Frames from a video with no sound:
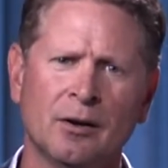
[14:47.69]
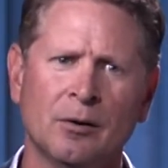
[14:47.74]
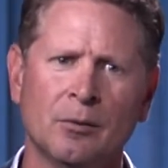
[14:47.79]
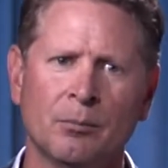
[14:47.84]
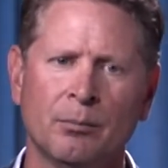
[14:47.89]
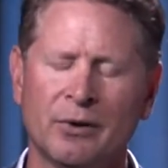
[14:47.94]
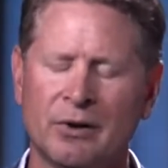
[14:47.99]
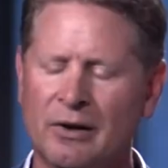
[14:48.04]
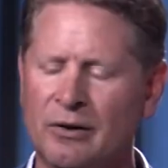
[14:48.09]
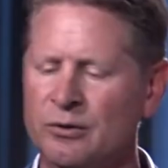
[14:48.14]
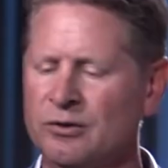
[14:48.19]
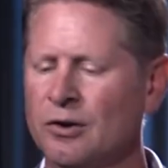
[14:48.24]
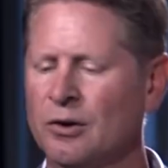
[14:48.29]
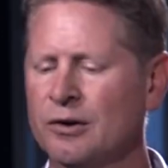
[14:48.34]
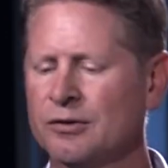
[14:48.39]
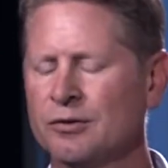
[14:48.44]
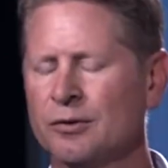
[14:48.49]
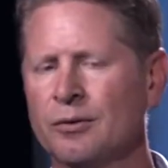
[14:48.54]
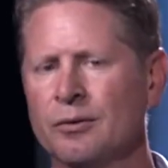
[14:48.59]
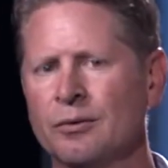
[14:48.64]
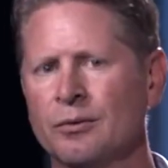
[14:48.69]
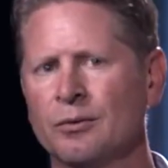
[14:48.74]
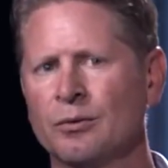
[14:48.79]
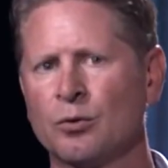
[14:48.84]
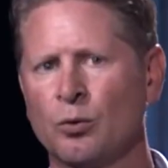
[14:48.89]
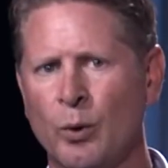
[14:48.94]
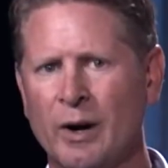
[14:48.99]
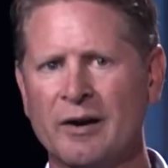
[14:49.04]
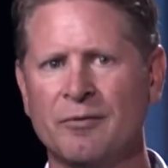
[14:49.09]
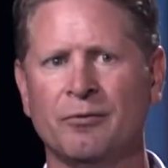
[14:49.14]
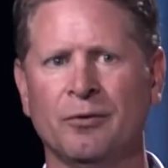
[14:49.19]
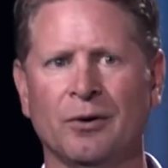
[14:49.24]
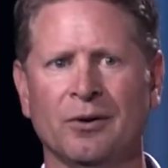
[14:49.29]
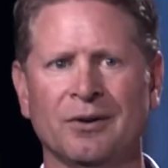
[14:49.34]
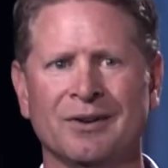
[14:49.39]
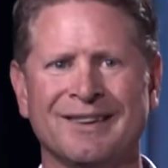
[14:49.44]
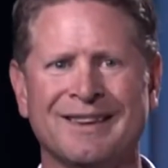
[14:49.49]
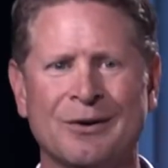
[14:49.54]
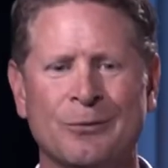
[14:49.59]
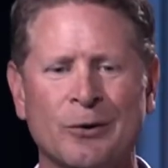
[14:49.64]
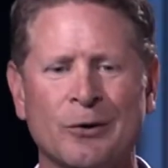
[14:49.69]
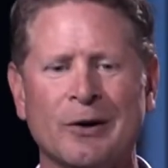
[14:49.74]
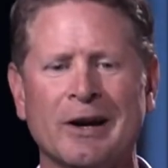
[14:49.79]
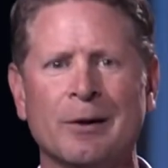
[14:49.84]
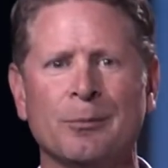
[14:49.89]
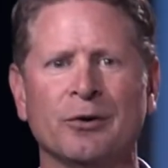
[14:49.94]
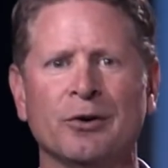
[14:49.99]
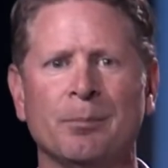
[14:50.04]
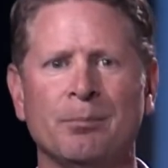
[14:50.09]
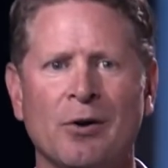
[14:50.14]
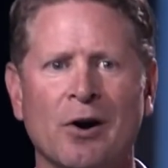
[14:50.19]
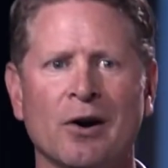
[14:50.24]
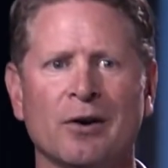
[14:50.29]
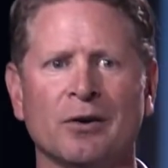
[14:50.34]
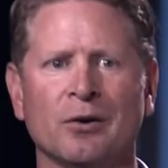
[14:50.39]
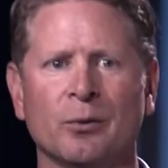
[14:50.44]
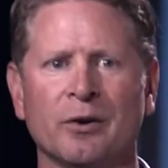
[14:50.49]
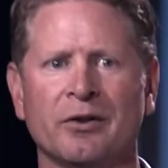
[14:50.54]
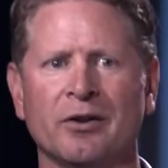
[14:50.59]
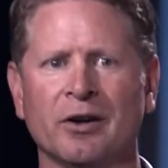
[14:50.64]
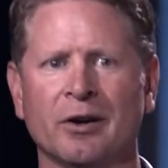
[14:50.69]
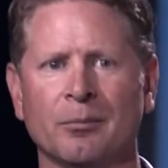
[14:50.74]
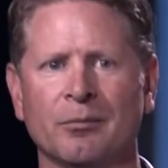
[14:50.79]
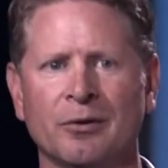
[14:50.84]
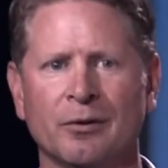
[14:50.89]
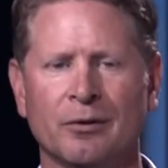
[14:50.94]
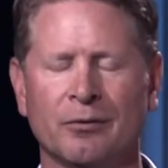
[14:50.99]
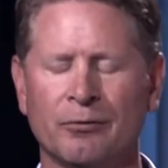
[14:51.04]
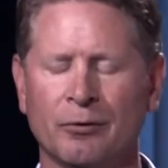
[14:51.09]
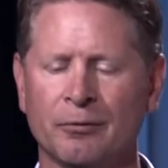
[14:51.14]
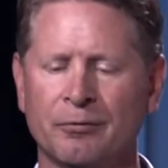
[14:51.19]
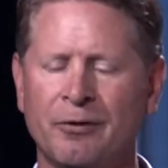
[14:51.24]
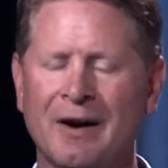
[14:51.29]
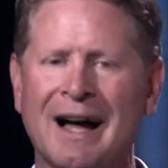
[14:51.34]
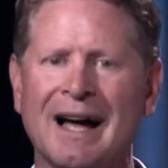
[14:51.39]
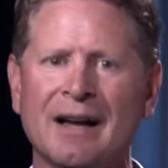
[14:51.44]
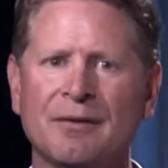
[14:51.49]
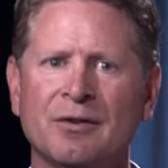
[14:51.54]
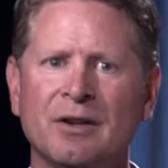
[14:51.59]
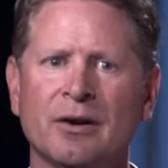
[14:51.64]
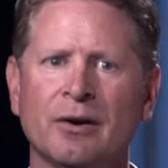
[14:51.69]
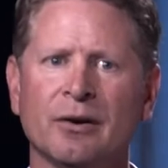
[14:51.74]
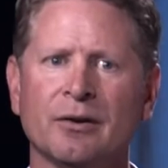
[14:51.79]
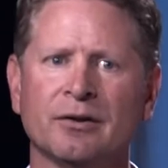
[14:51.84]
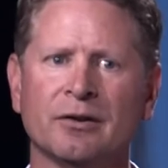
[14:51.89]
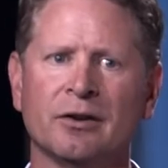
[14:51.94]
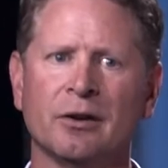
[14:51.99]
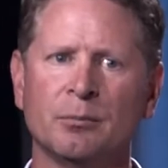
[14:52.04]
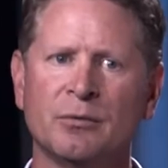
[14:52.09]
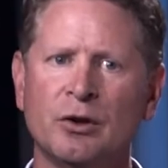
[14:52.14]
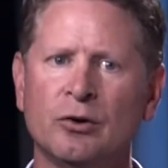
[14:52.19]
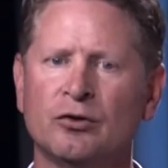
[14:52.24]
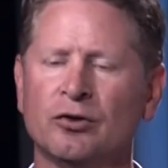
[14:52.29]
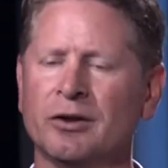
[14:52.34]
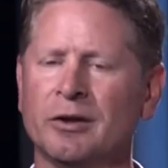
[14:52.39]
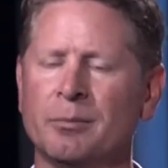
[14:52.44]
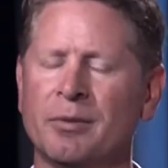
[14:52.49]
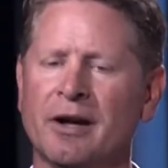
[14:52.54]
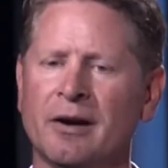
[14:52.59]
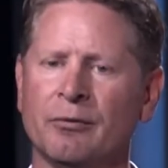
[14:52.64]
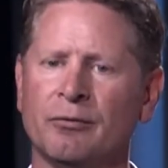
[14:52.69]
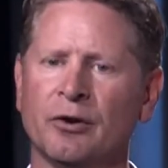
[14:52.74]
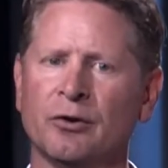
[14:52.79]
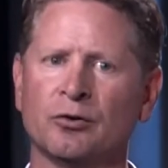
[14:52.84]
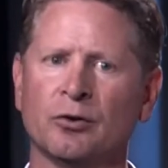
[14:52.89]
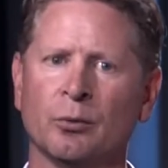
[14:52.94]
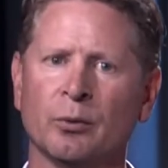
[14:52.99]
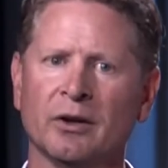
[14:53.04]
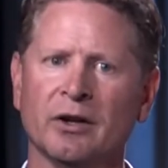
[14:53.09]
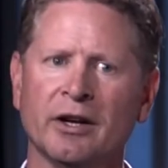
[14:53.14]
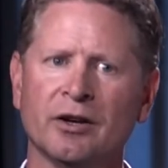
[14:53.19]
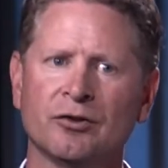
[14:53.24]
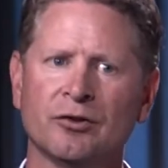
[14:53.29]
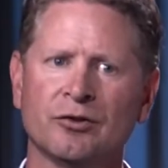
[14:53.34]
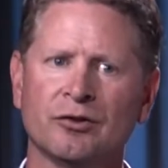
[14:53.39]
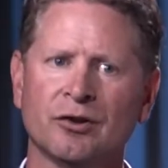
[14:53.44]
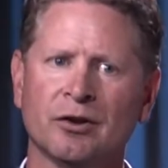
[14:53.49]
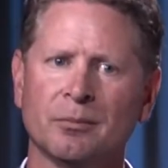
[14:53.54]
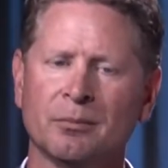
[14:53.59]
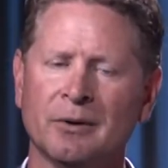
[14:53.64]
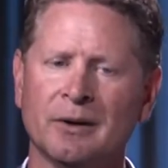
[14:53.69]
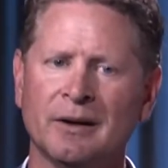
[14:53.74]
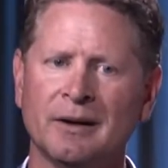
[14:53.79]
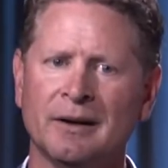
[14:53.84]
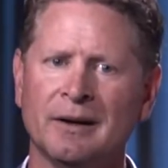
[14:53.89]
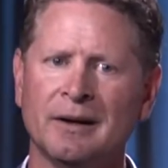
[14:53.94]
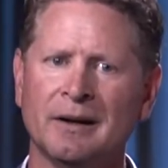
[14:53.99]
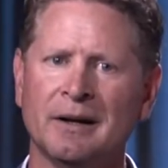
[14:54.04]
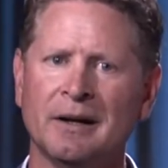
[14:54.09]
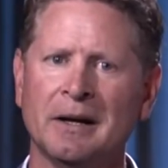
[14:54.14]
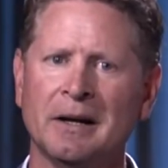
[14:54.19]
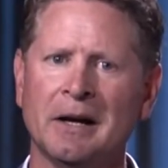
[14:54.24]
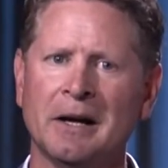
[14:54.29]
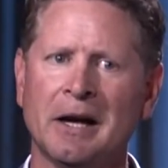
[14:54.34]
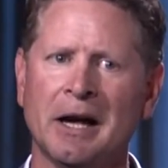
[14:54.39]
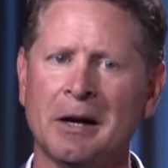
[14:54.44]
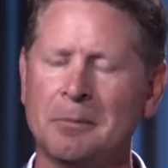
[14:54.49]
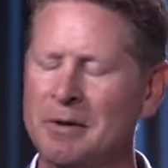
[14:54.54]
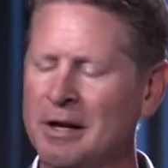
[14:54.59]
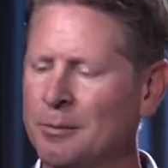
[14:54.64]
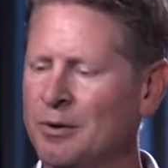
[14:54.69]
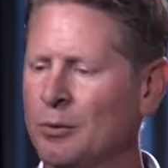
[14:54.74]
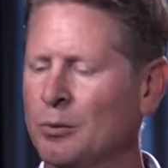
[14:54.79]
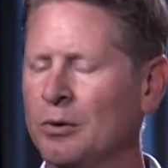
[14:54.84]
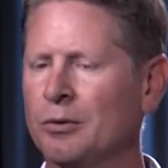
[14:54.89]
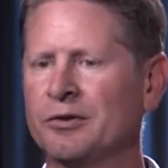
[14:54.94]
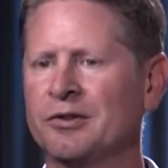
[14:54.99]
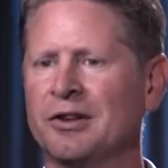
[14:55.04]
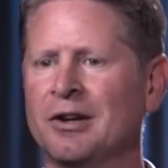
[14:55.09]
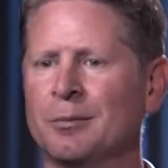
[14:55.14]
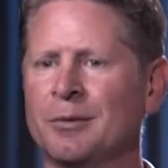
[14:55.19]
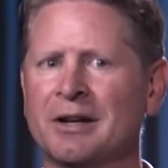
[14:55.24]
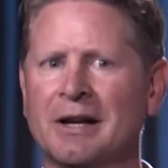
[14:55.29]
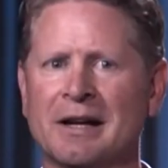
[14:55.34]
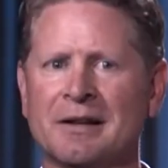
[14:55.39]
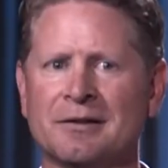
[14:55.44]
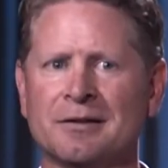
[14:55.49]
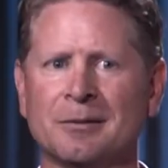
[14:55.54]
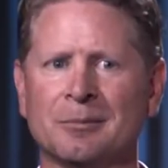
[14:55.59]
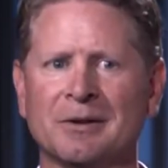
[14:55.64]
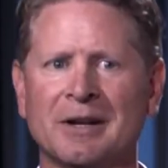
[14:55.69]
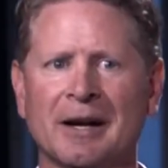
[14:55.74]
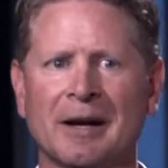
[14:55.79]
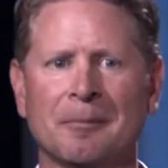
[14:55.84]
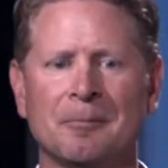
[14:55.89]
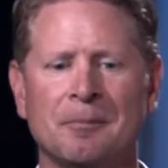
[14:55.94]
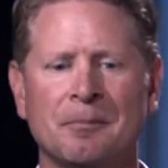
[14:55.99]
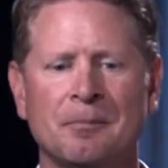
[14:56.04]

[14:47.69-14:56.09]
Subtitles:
But I was also grateful that we were able to partner with him for 5 years in a mutually beneficial relationship, and maybe we'll see him again someday.